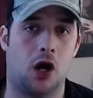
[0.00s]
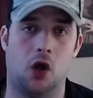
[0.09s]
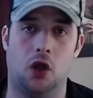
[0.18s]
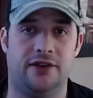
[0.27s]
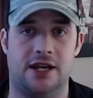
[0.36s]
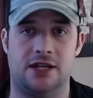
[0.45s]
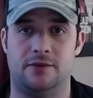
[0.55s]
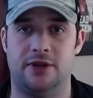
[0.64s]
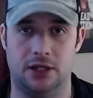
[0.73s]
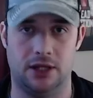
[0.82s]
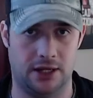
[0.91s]
attached to
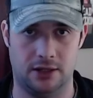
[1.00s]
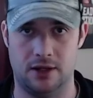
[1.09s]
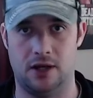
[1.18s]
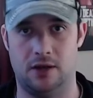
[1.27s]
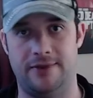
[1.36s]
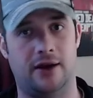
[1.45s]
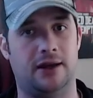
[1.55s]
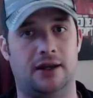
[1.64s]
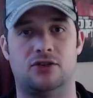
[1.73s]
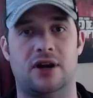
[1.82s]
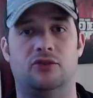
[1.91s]
me, and now I got
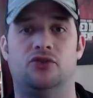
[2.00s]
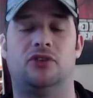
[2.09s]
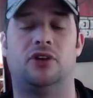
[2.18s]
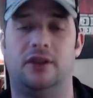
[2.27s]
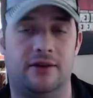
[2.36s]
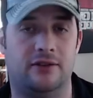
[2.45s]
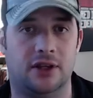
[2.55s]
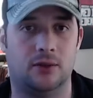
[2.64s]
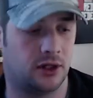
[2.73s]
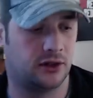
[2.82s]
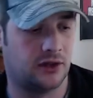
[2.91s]
drivers installed, everything
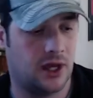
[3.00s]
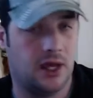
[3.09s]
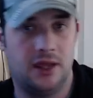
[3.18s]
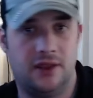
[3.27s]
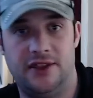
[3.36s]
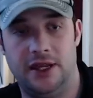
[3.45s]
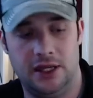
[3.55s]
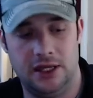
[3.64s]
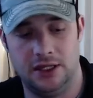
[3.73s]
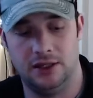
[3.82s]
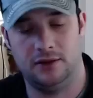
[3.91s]
works.
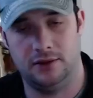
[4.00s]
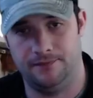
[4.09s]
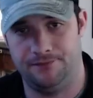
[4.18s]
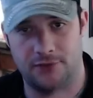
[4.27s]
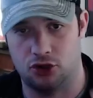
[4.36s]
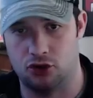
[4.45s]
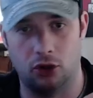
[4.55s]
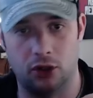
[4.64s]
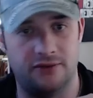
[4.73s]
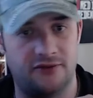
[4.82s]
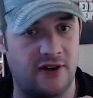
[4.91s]
The controller
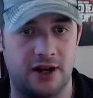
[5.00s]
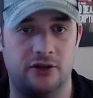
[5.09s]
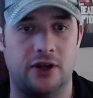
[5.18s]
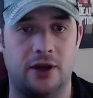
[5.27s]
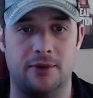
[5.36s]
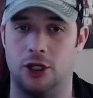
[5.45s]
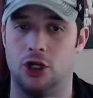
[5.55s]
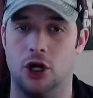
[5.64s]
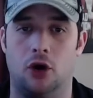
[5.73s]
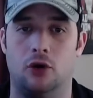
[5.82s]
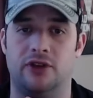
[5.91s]
fires up and
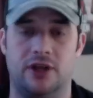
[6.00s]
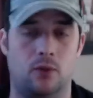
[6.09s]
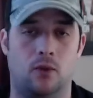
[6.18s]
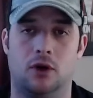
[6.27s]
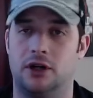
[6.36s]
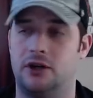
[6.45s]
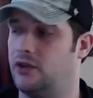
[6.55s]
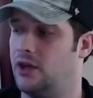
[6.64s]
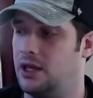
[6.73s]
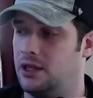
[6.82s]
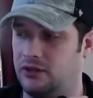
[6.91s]
goes, it works.
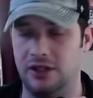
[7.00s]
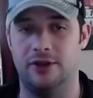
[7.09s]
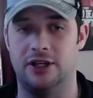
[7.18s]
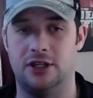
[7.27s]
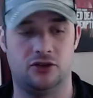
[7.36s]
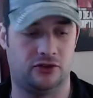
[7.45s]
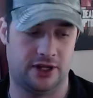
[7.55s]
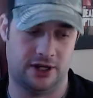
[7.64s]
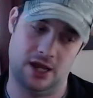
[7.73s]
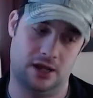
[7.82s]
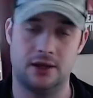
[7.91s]
Steam Link just is like,
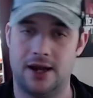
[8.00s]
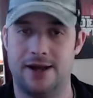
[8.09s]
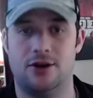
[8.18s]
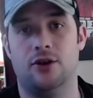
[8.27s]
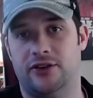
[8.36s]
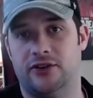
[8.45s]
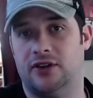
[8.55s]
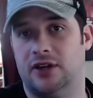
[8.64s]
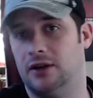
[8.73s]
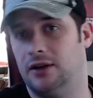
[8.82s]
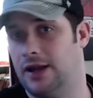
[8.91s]
hey, I know this is
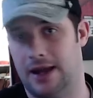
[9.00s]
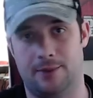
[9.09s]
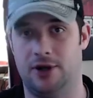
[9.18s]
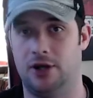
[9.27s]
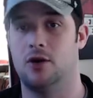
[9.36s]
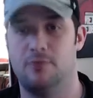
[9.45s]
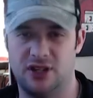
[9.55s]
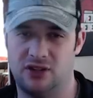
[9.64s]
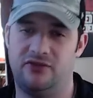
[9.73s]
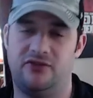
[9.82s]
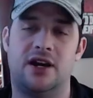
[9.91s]
here, and I'm going to go. It makes it
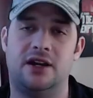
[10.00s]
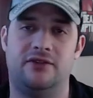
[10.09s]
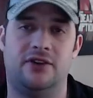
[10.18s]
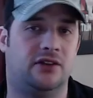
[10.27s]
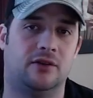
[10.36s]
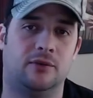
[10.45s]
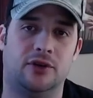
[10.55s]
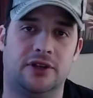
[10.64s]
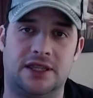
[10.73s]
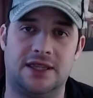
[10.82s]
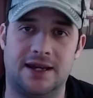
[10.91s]
very, very simple to
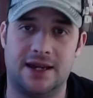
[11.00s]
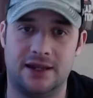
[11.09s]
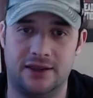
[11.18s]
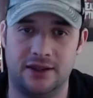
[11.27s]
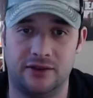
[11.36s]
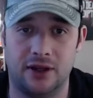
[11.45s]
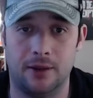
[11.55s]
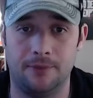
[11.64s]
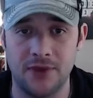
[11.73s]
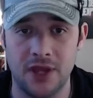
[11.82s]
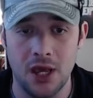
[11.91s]
get that kind of thing set up.
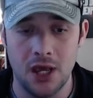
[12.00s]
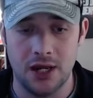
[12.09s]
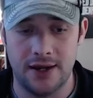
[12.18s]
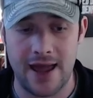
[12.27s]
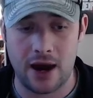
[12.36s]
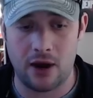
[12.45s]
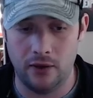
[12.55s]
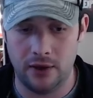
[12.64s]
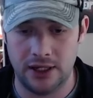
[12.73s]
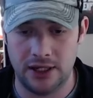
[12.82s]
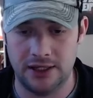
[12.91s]
Now,
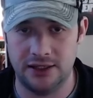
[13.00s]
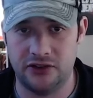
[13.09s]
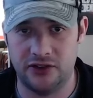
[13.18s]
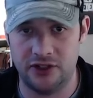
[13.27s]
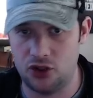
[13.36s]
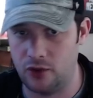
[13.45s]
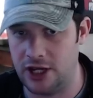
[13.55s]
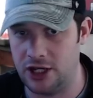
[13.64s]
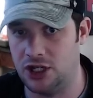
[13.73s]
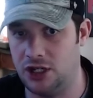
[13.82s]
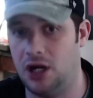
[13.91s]
in the
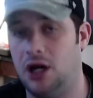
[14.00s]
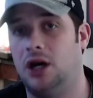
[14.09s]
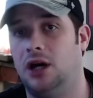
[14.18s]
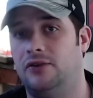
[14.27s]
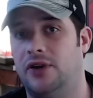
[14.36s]
situation of,